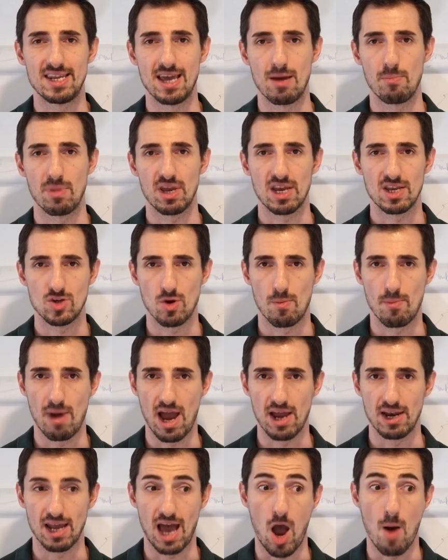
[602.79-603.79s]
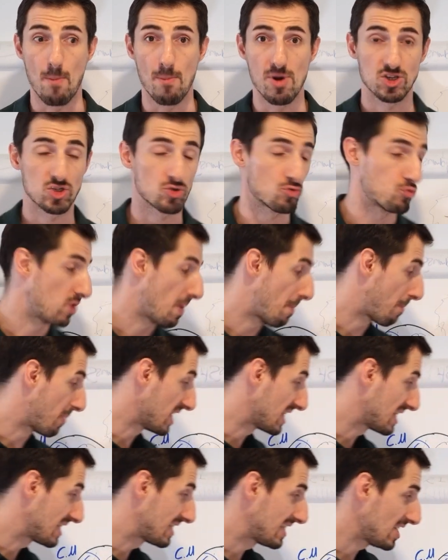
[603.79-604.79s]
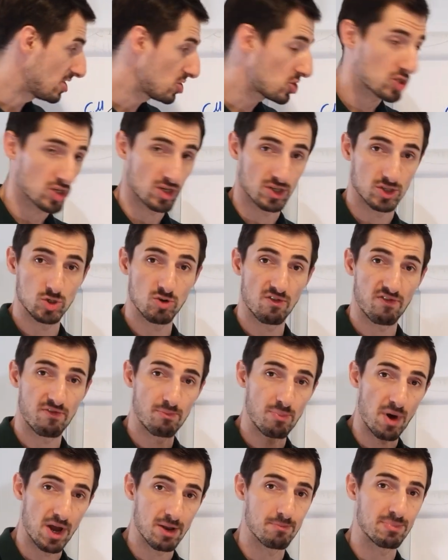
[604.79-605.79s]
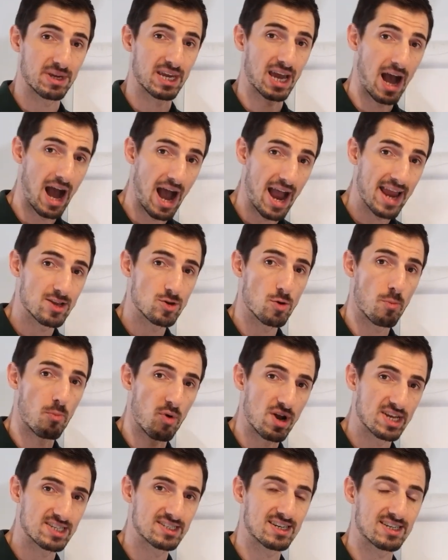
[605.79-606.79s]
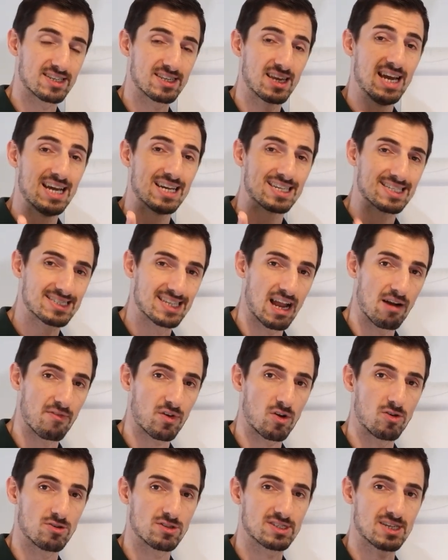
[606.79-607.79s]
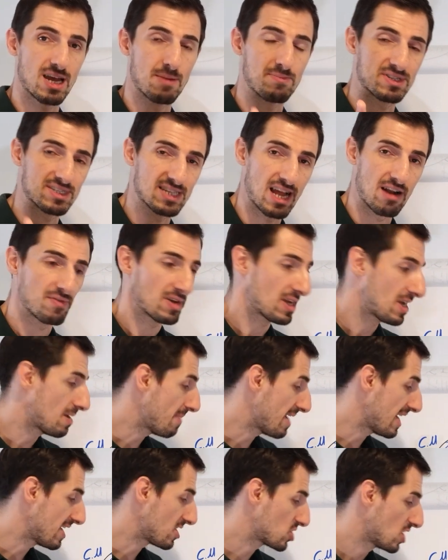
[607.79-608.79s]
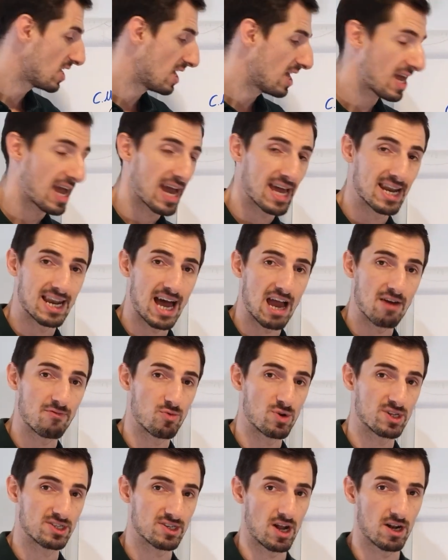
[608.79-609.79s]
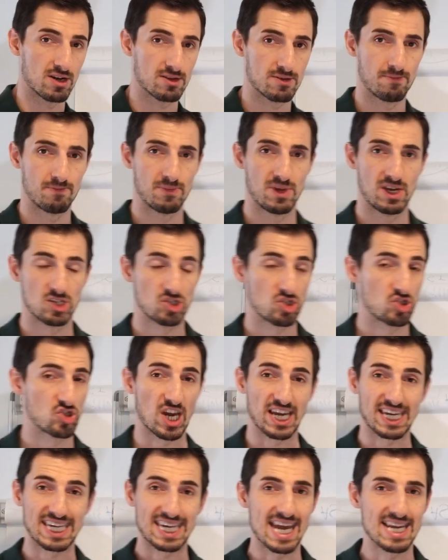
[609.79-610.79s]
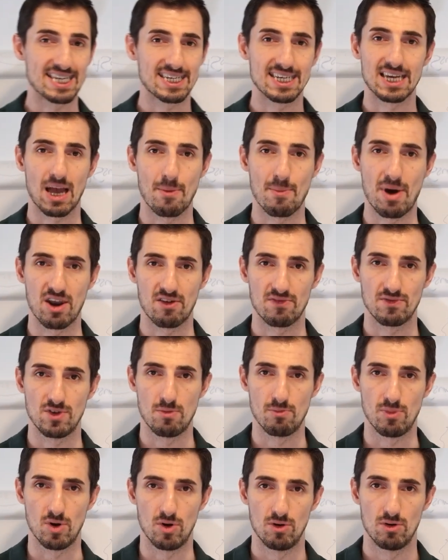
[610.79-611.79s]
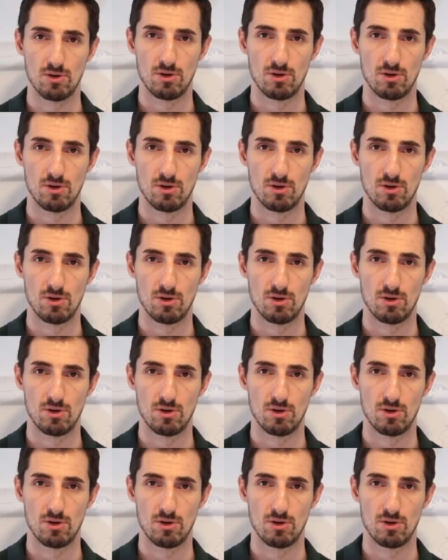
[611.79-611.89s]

them in your mind, how much repetition you've put behind your present self-concept, self-image, and life result. It's a gigantic amount of number.